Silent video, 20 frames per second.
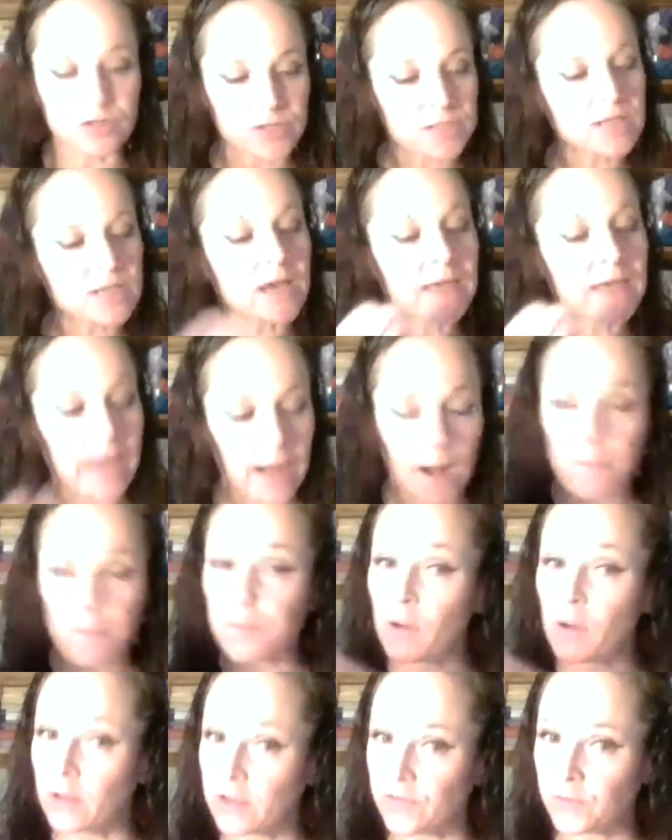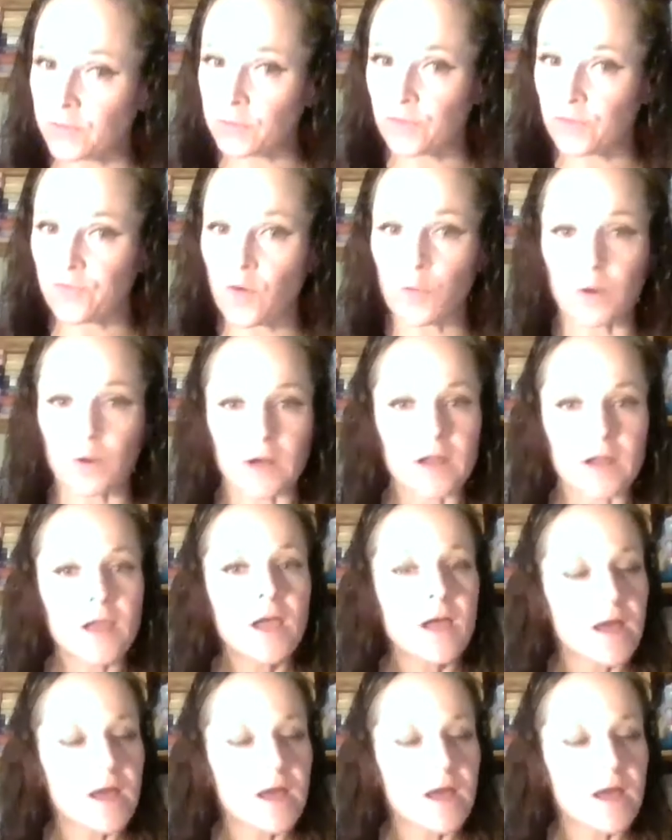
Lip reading: just again, I'm pulling from the forward,